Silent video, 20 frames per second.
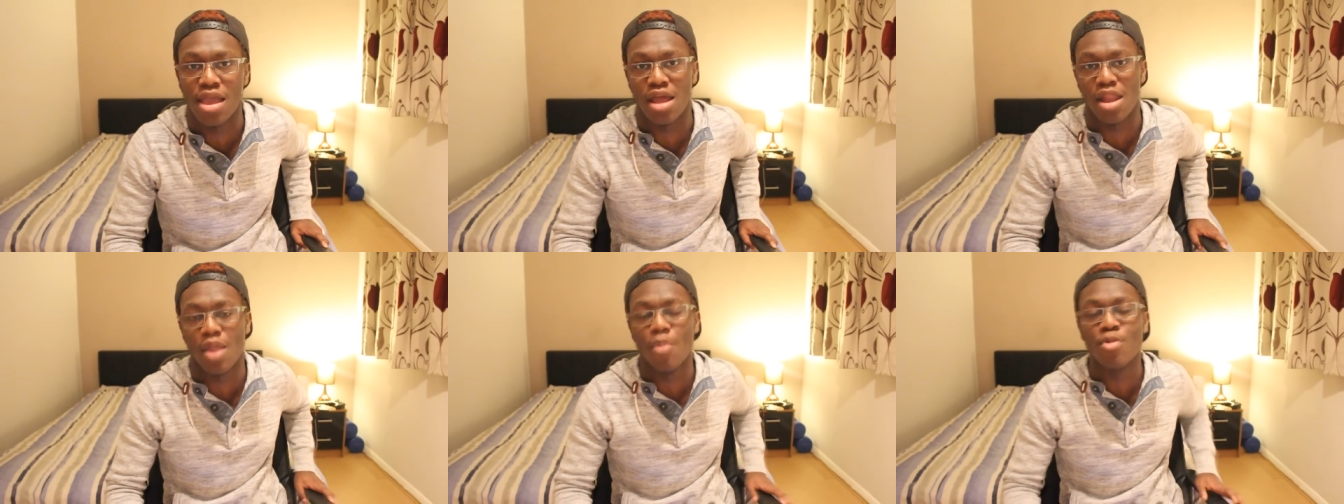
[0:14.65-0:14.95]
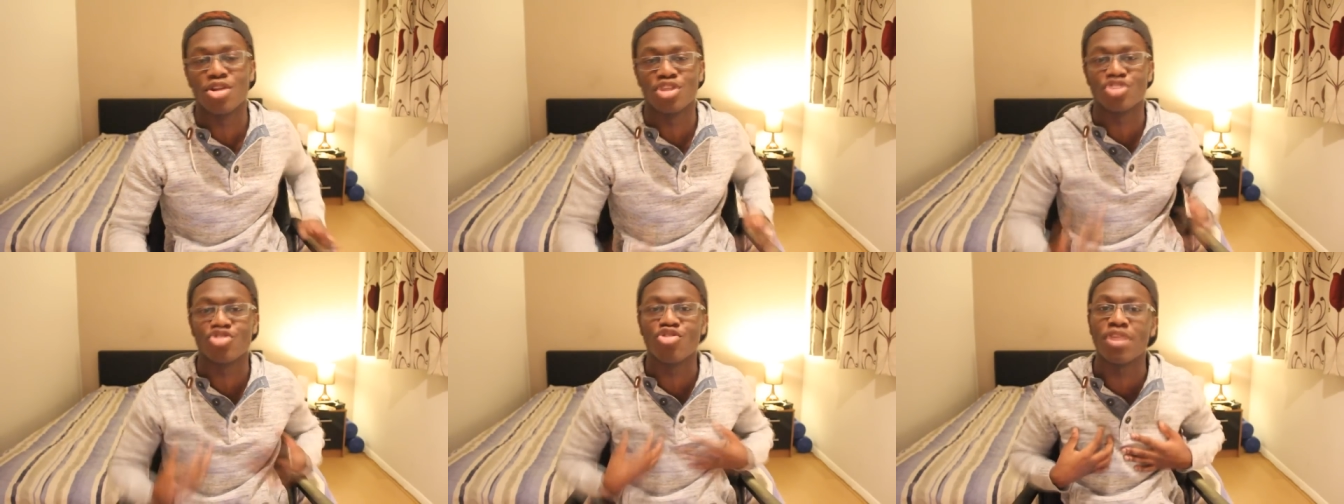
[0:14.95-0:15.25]
and I
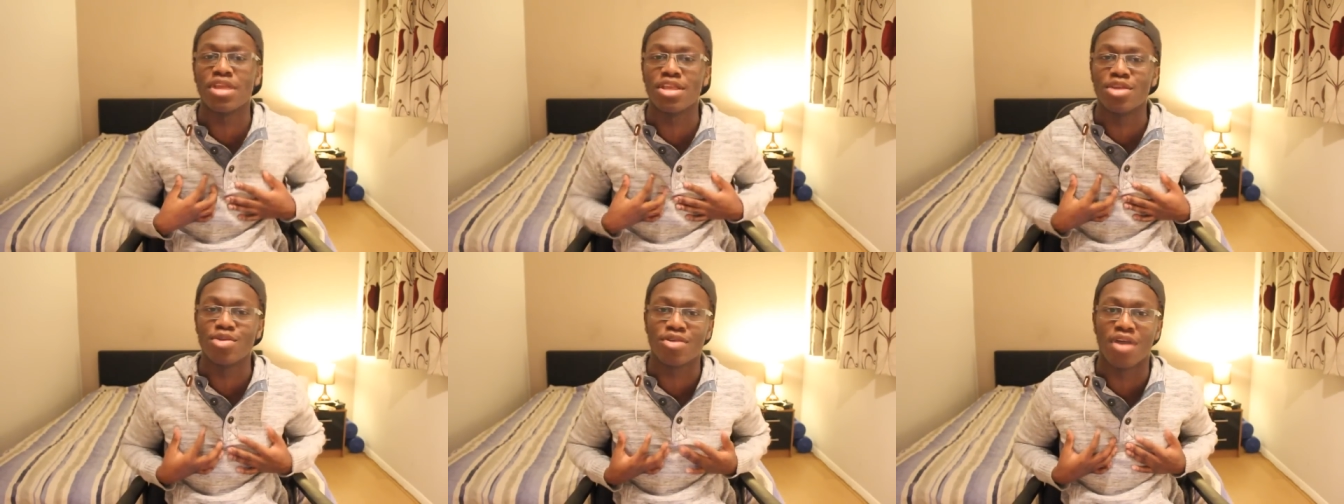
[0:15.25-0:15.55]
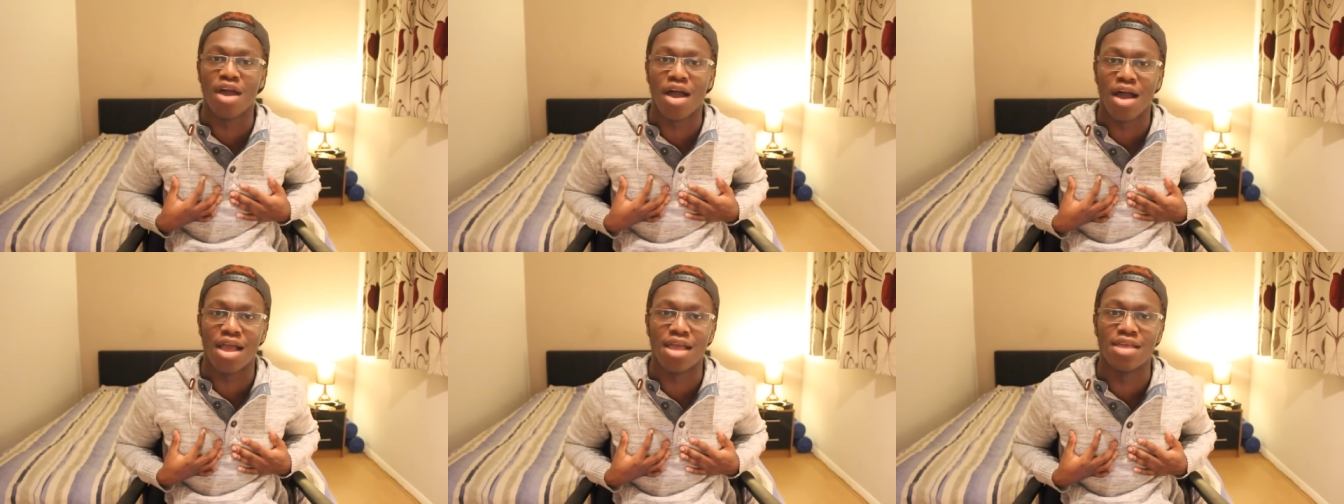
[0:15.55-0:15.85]
want to treat you
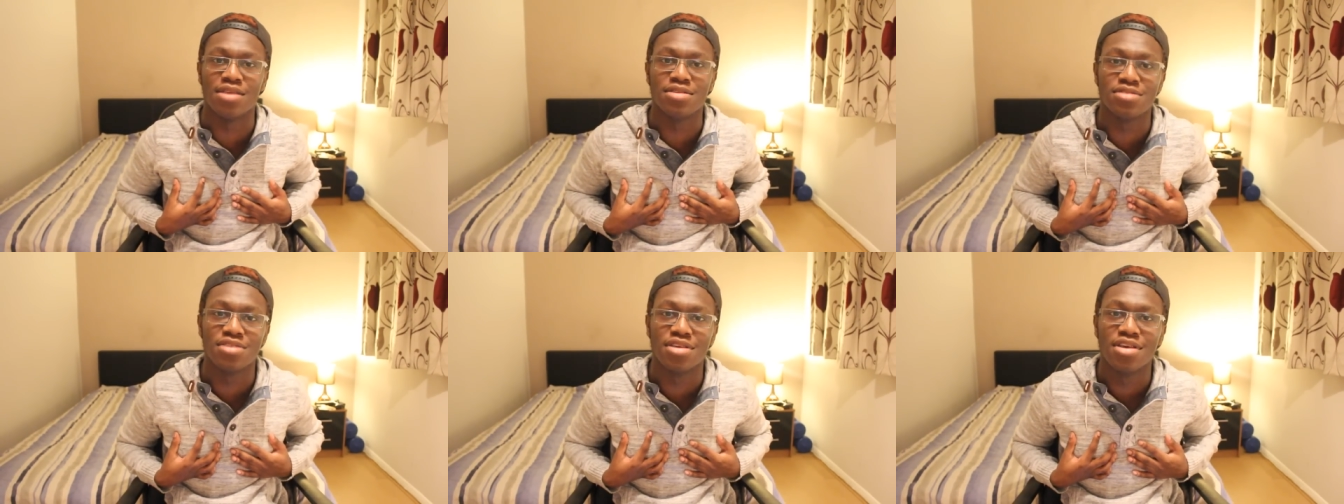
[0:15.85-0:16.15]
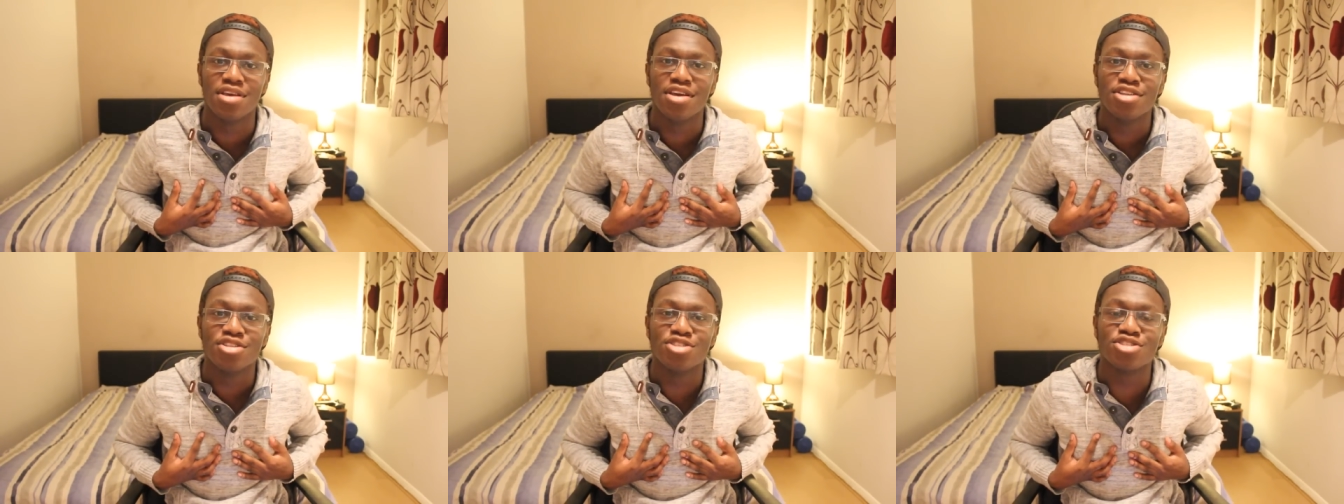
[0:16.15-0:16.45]
guys
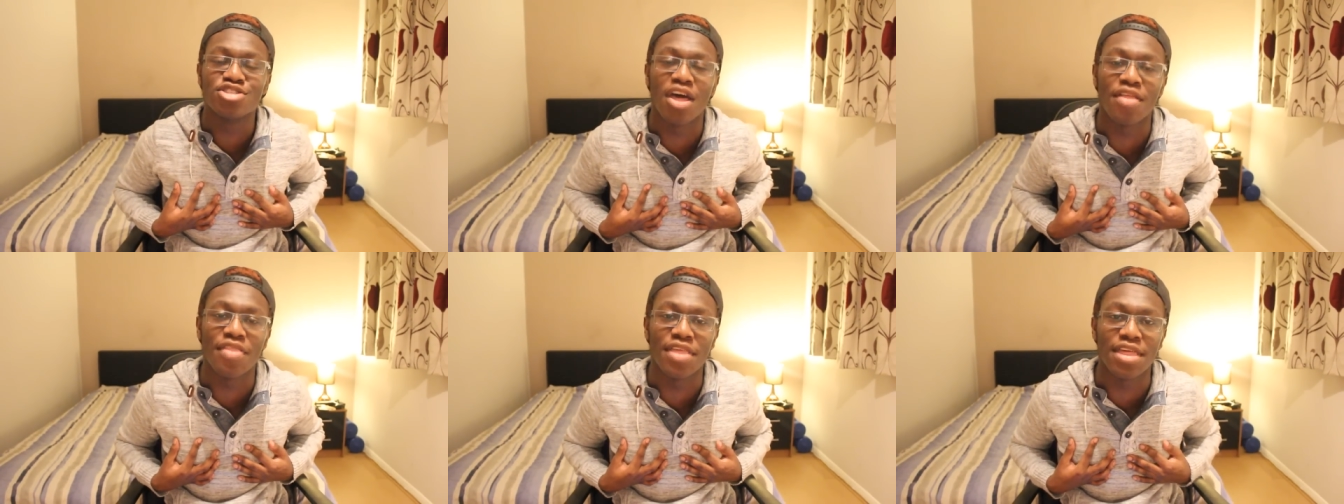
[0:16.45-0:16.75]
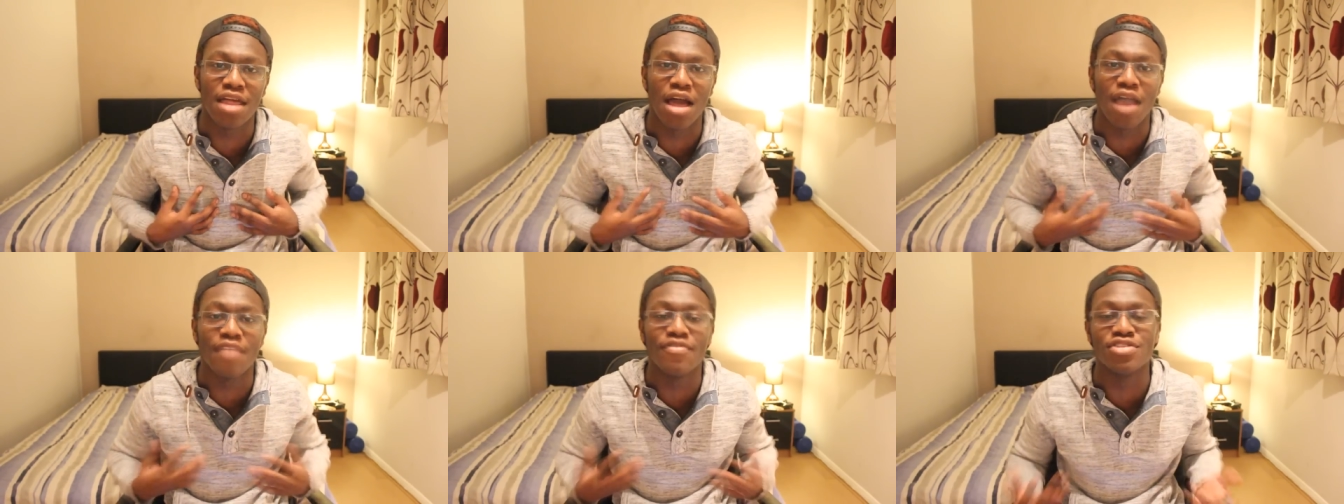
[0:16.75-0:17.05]
to something
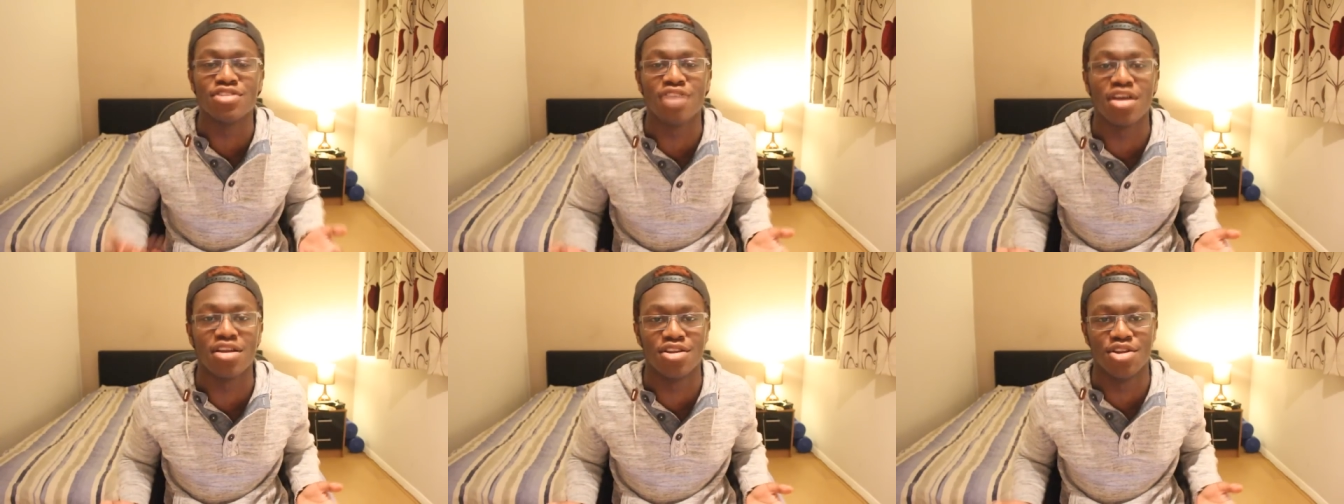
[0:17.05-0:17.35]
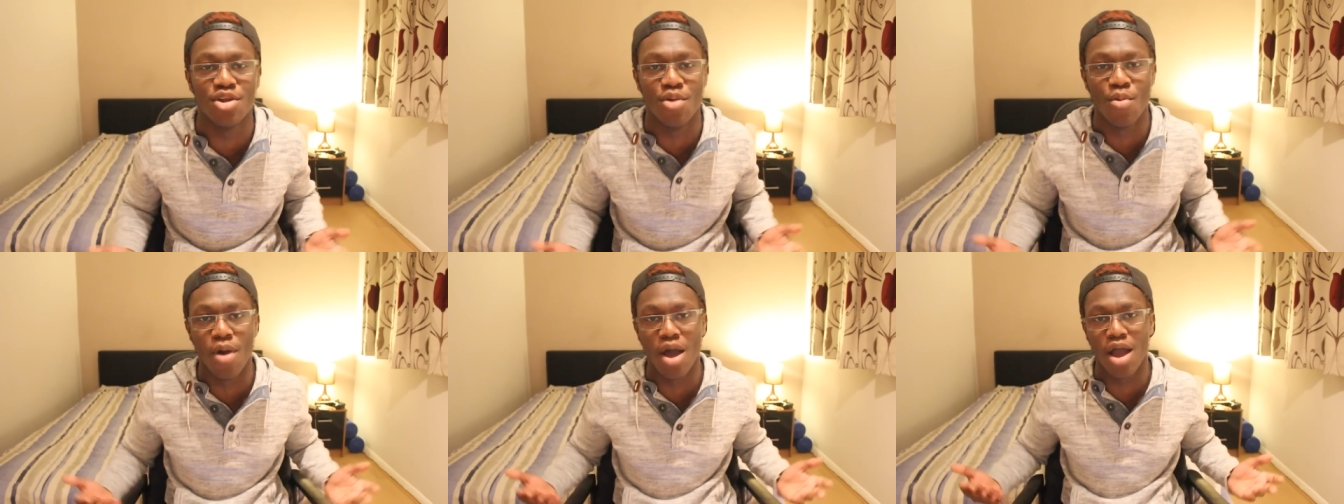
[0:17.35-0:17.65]
I haven't done
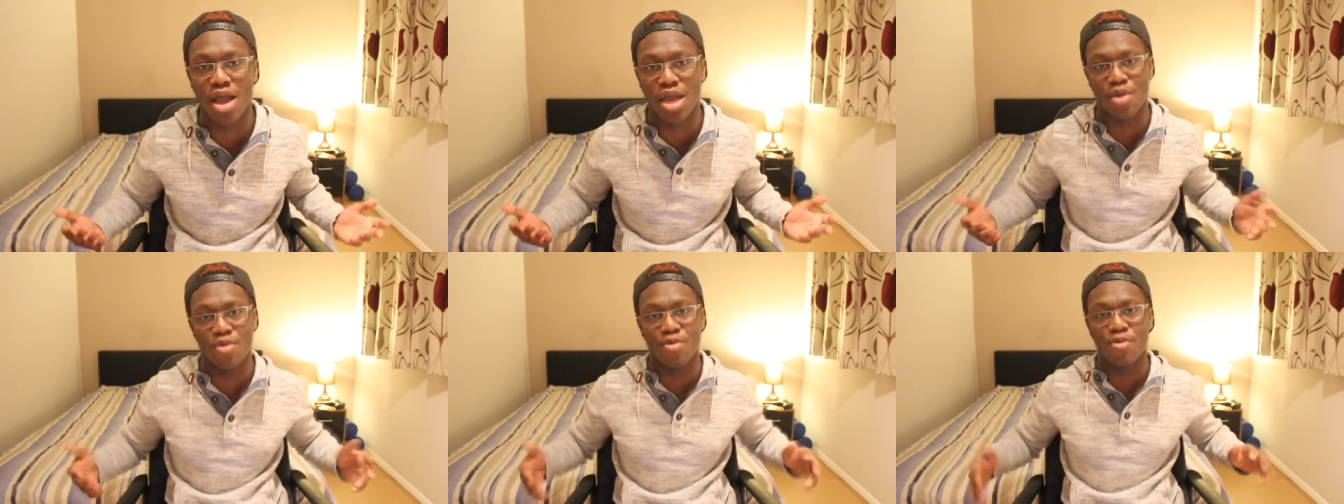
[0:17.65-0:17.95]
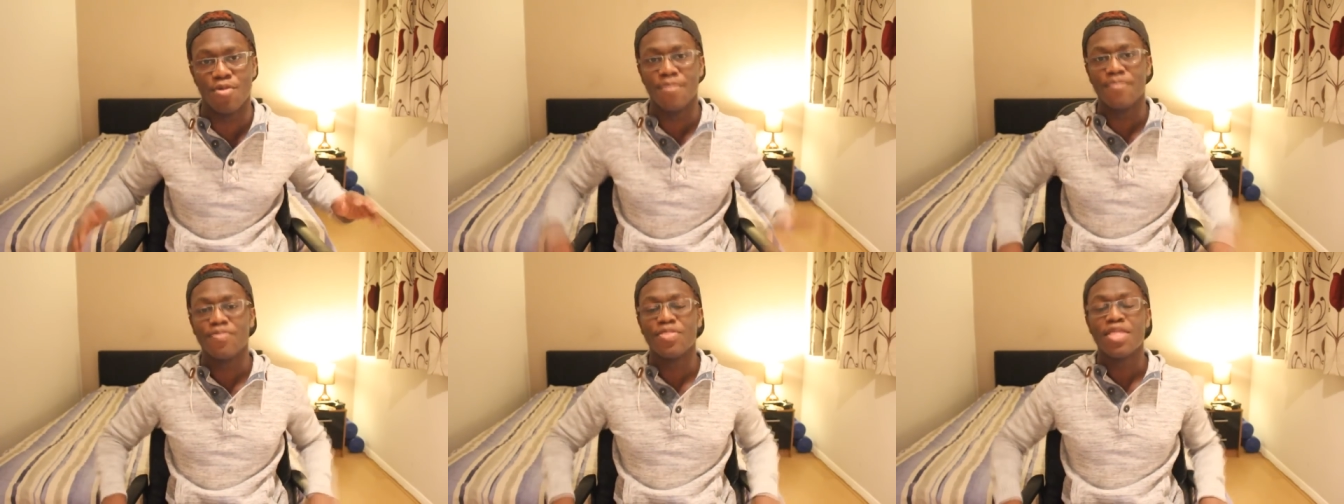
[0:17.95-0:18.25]
in a while.